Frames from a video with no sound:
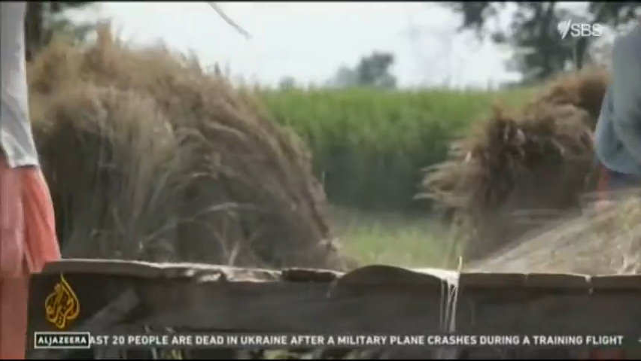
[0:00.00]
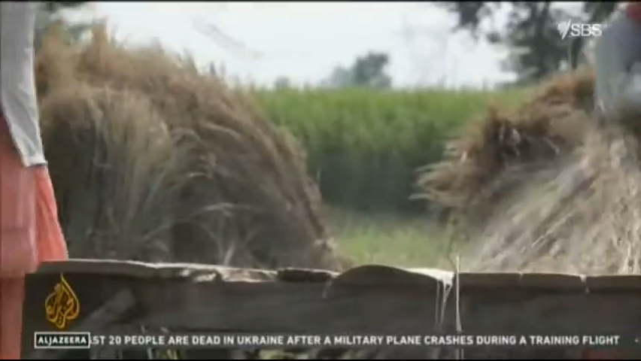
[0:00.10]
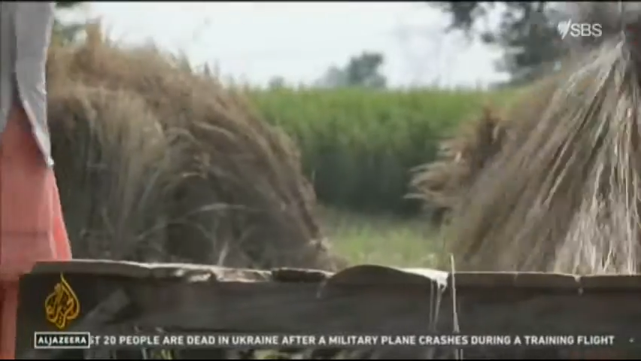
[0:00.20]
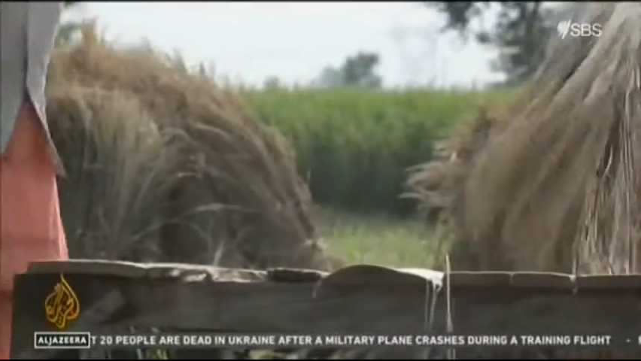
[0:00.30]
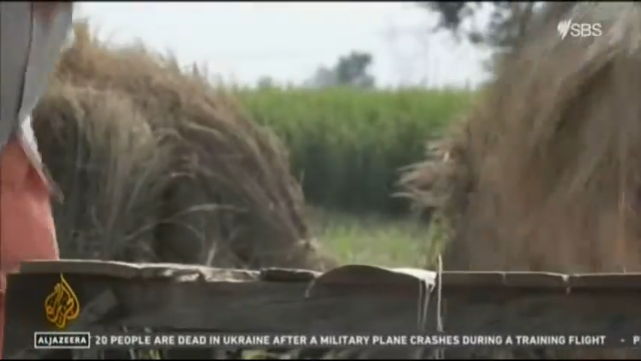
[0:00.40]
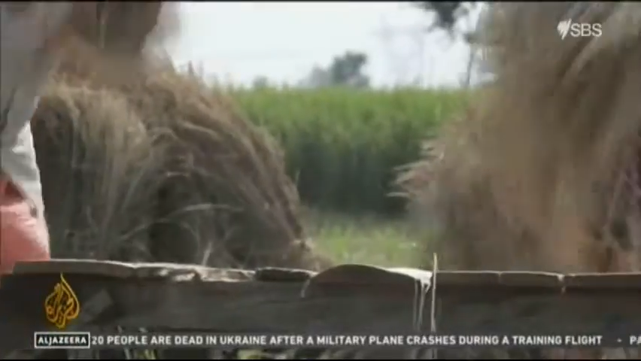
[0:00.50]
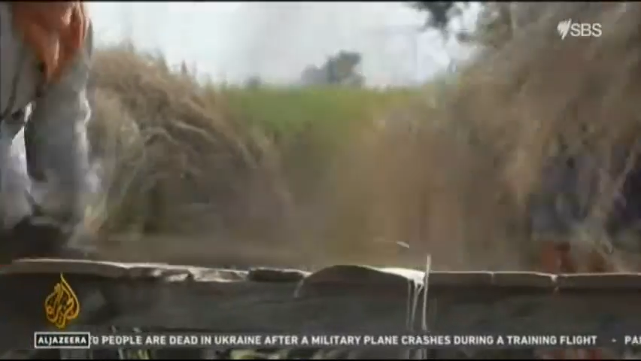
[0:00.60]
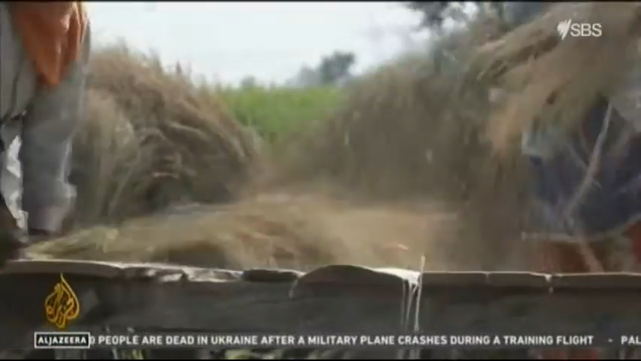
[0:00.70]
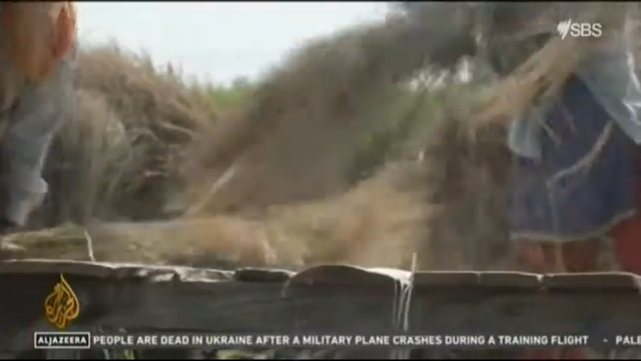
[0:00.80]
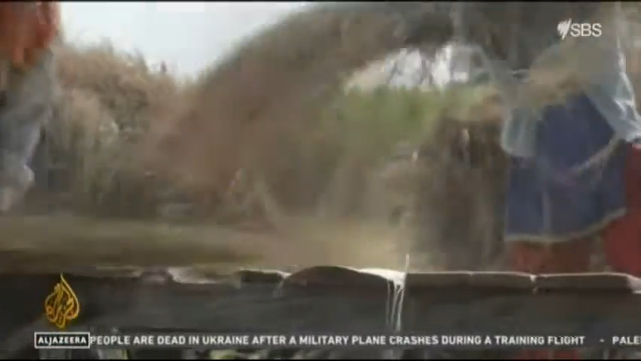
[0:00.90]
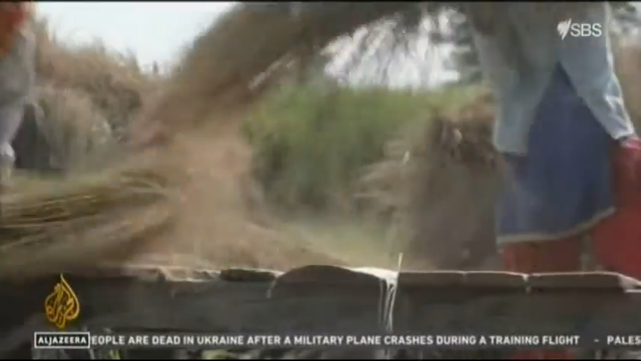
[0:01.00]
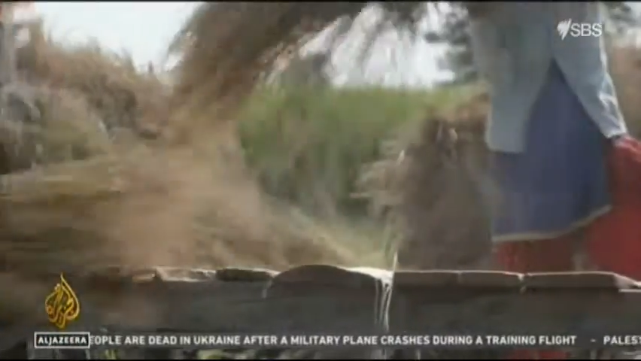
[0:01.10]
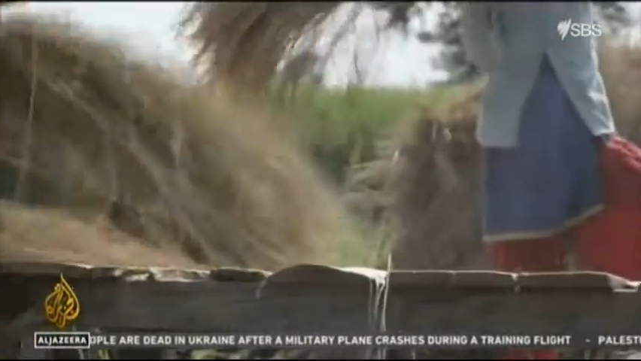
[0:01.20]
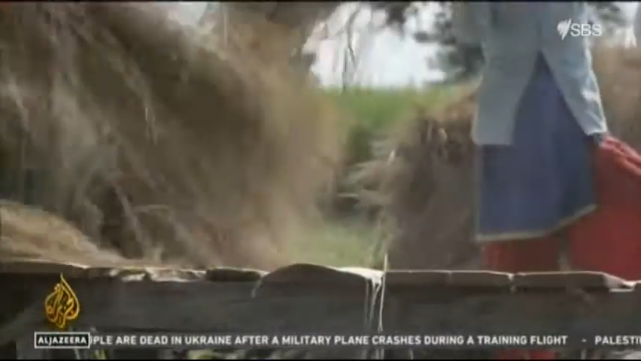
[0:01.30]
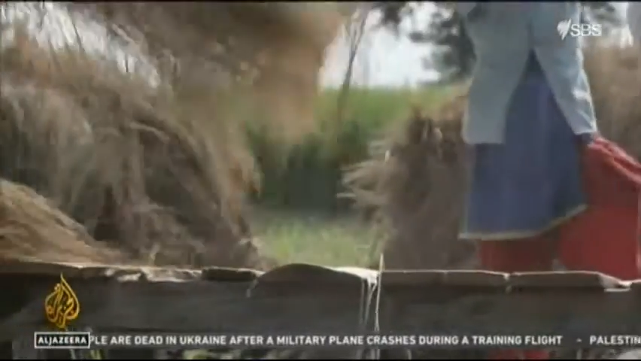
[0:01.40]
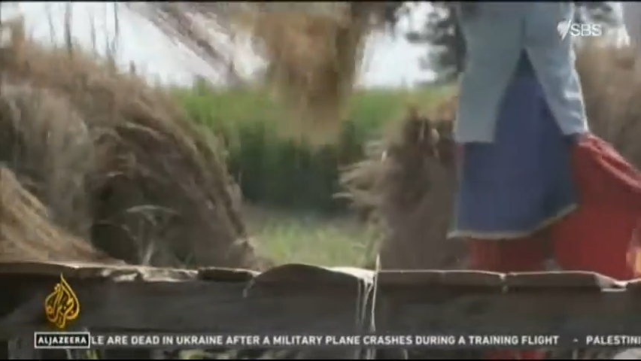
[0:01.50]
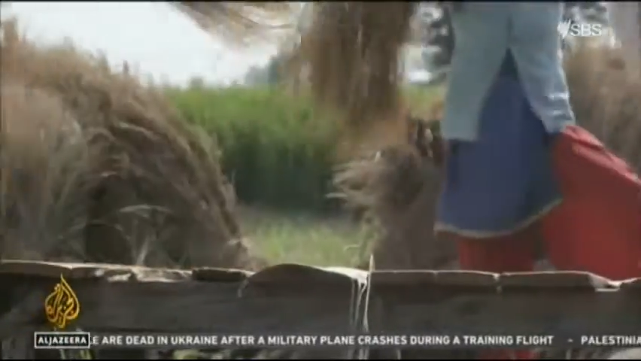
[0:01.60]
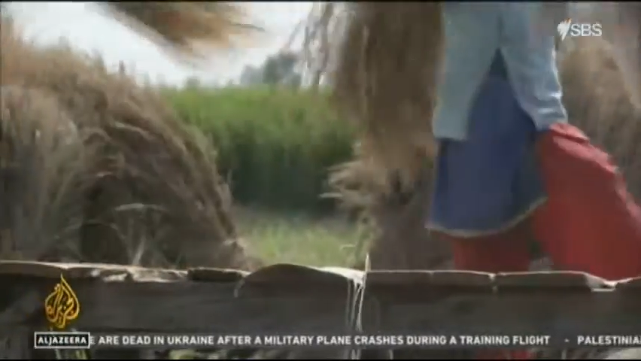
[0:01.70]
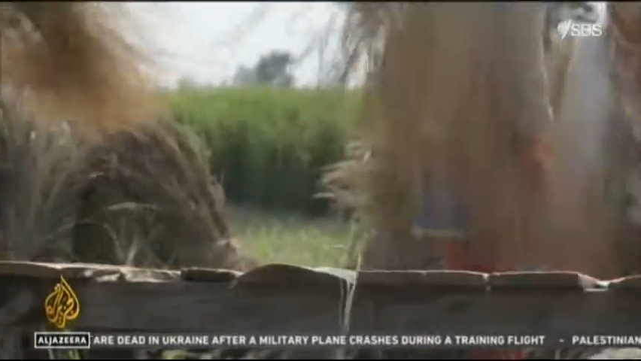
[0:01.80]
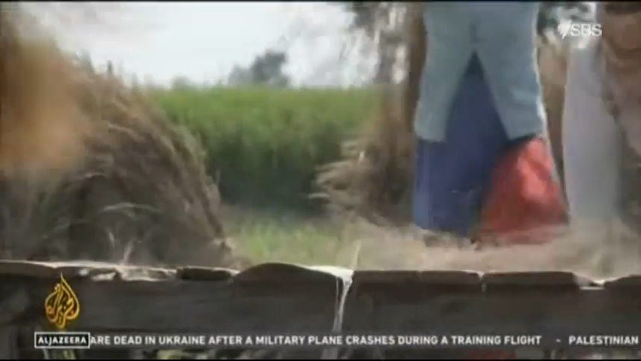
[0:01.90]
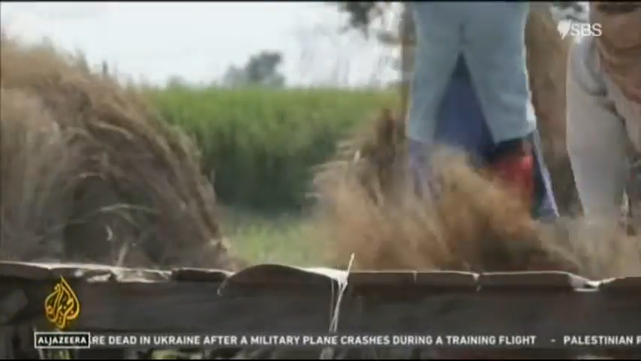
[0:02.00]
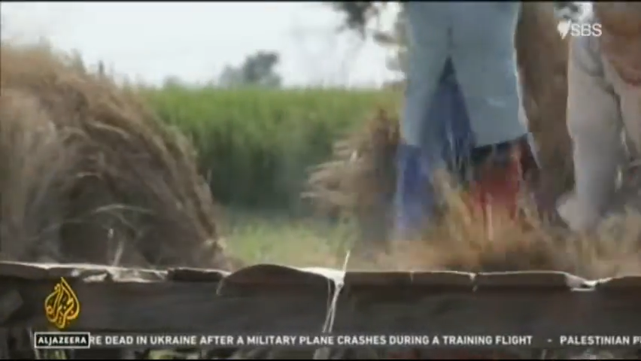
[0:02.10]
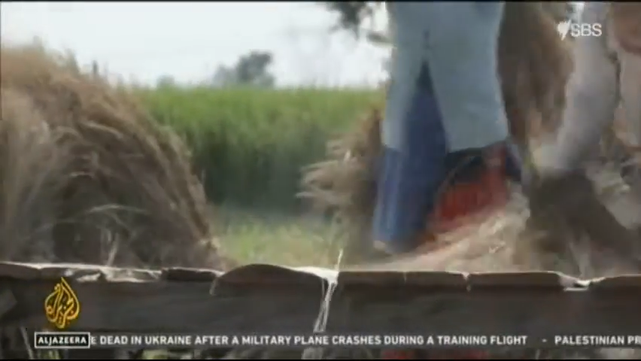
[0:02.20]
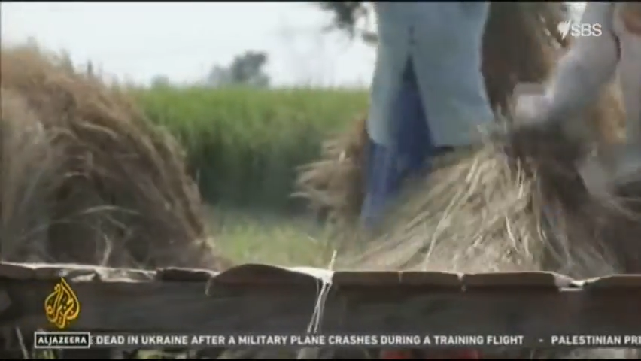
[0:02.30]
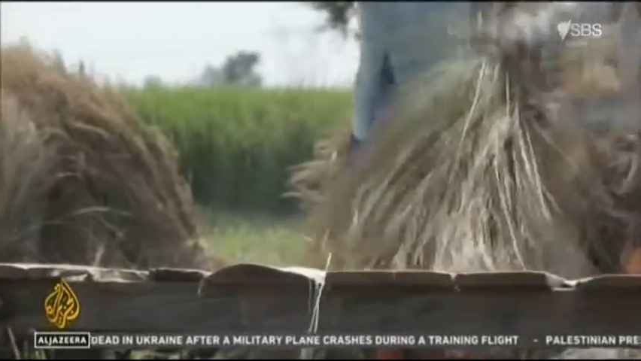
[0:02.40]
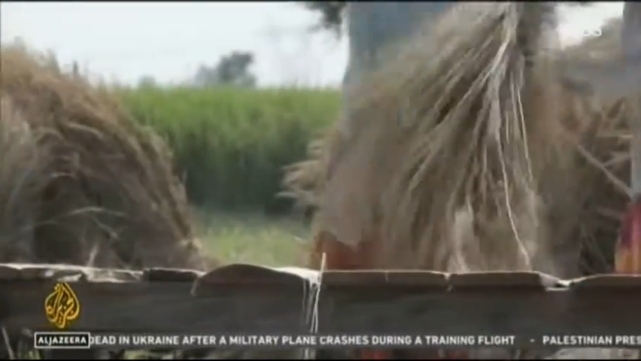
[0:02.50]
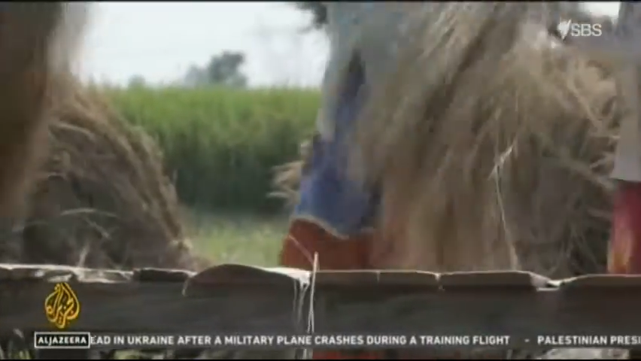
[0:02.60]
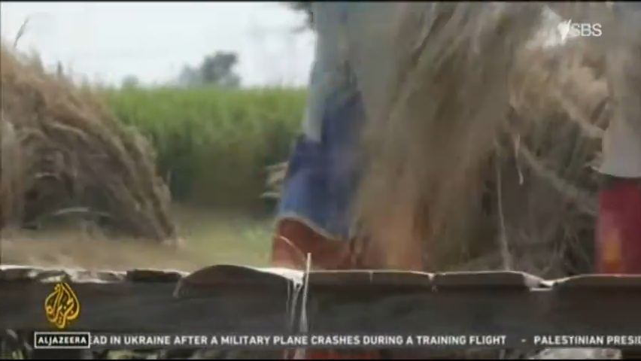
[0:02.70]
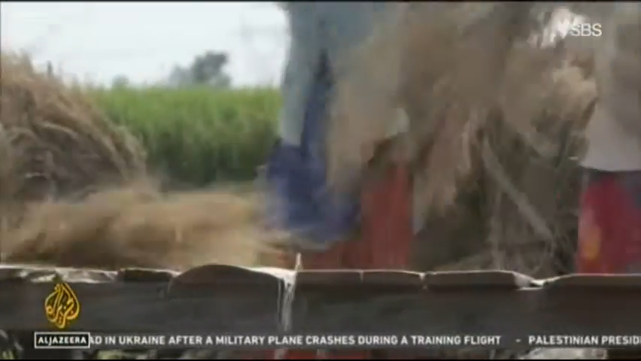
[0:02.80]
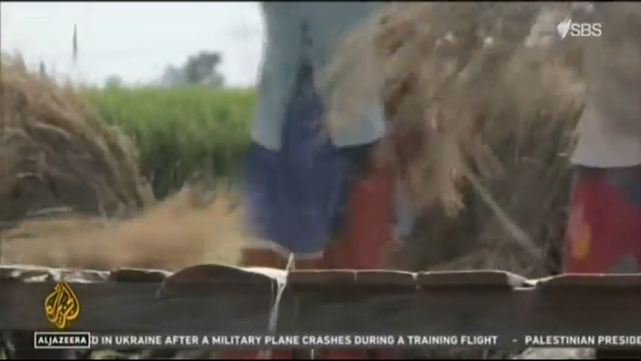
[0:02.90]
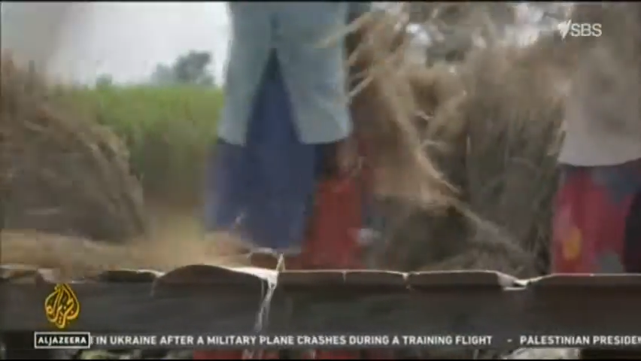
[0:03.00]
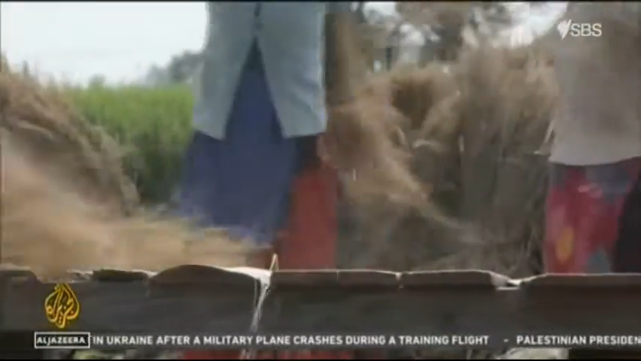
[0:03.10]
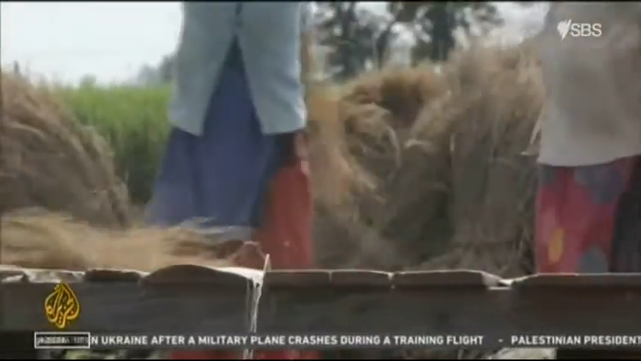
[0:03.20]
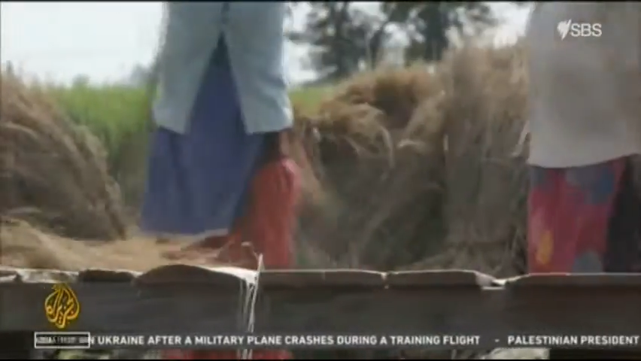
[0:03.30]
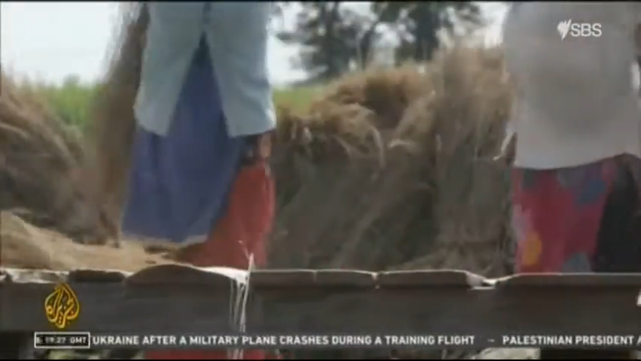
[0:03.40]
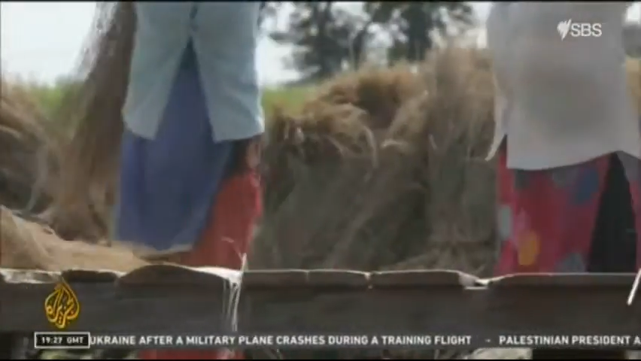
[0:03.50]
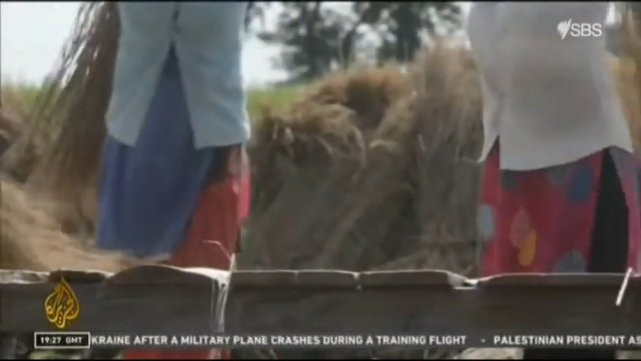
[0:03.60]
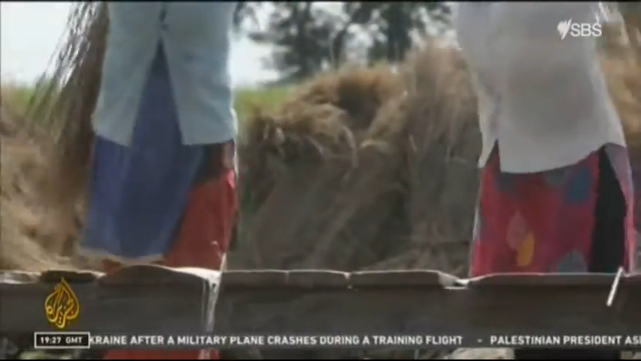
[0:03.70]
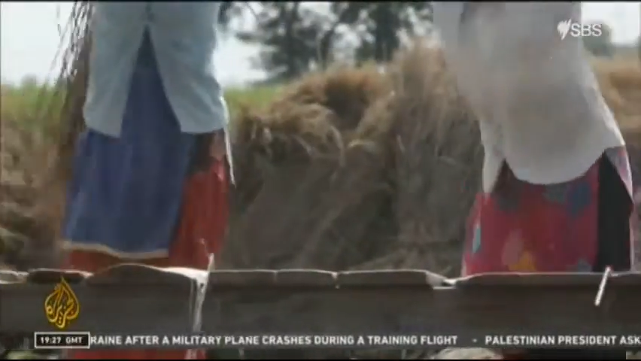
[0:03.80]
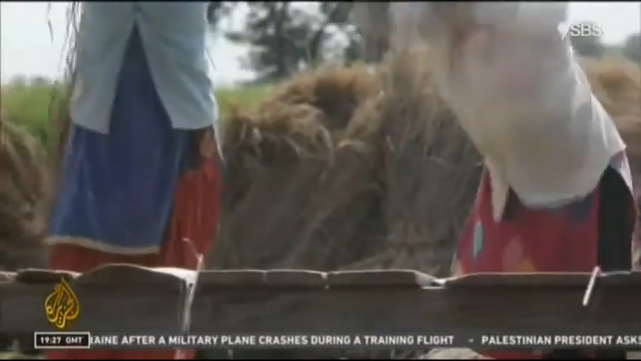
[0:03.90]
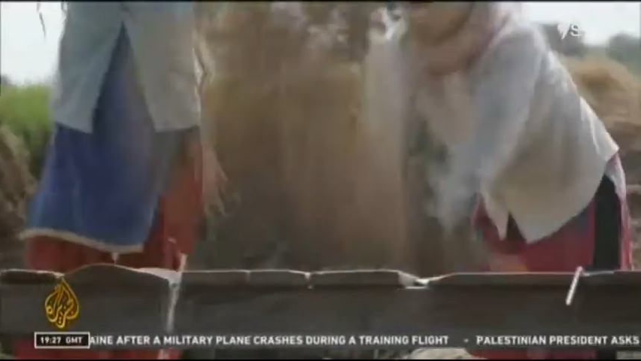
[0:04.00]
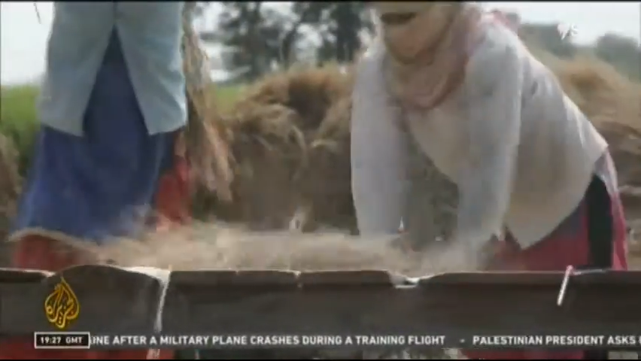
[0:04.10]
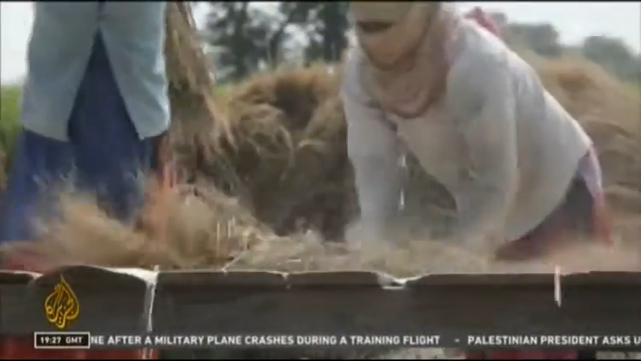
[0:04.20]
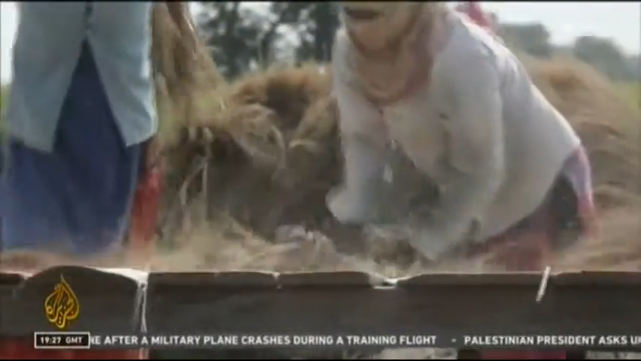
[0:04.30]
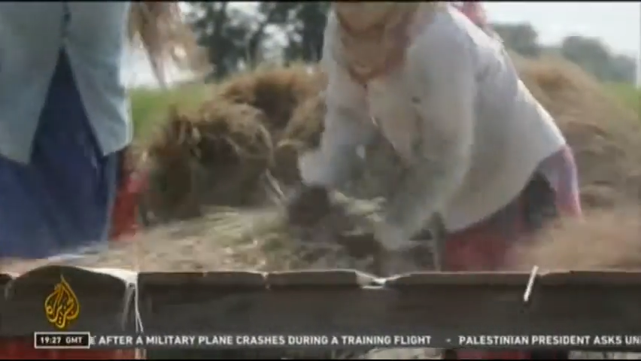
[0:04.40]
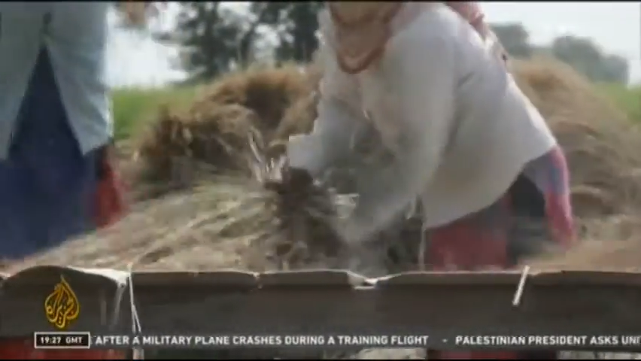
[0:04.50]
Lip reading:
Nobody's mouth can be seen.